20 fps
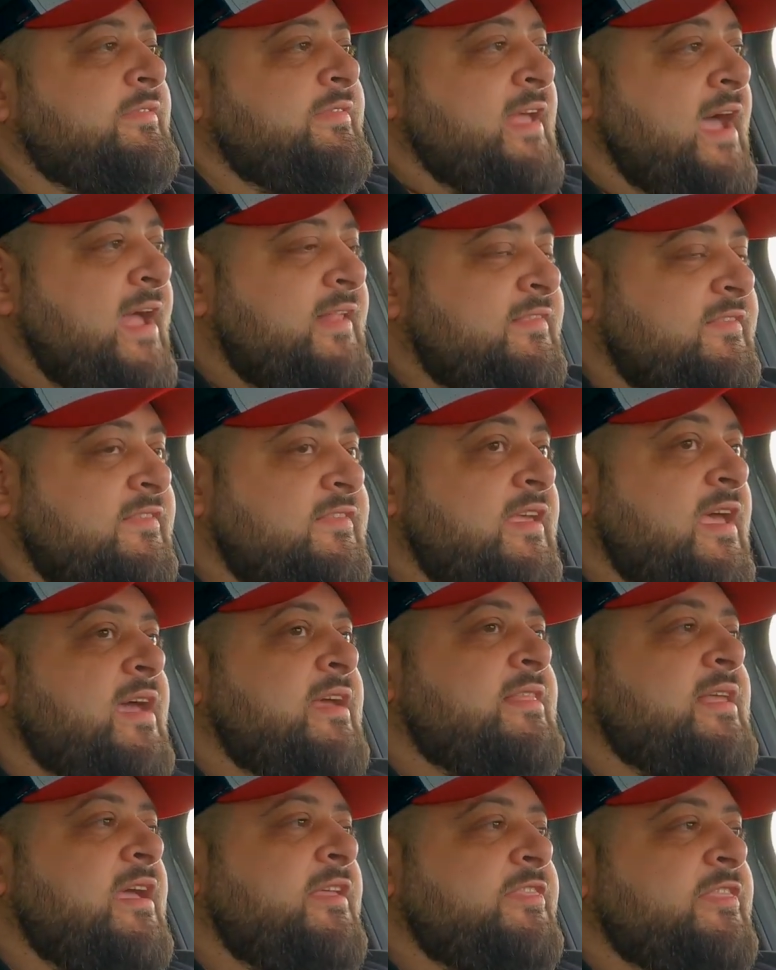That
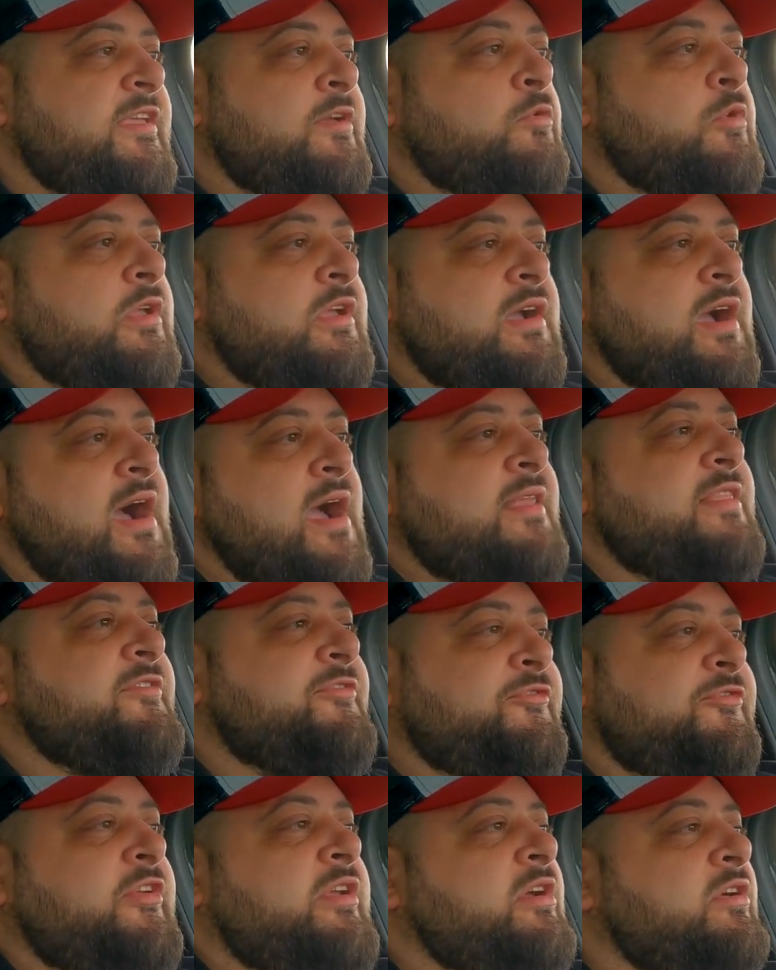said, I think we kind
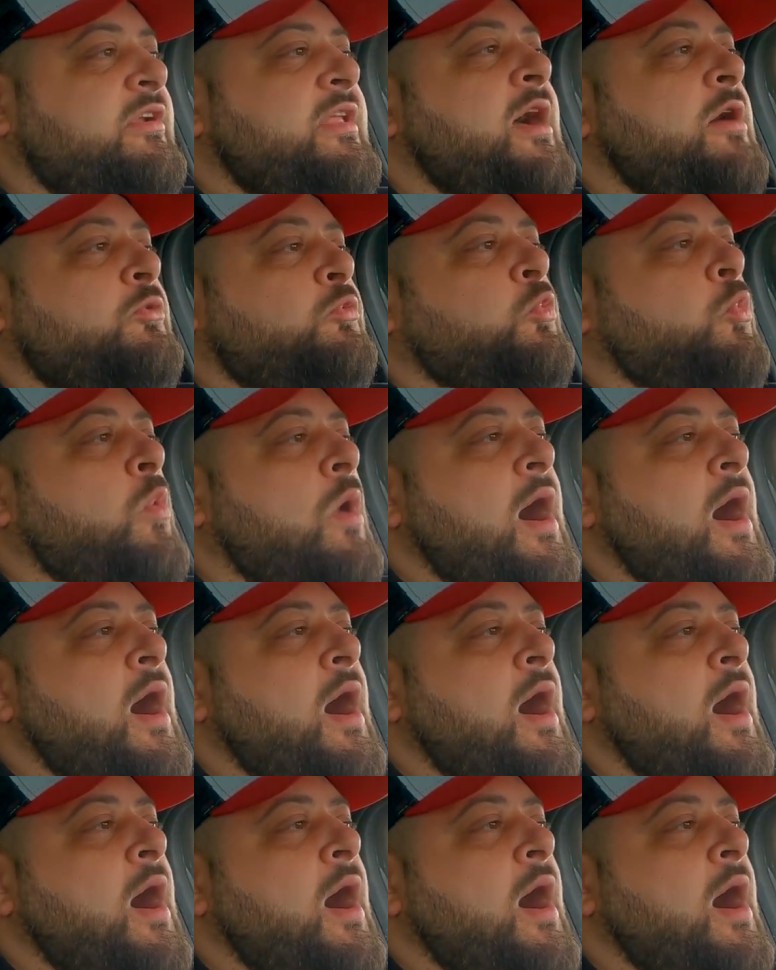of figured out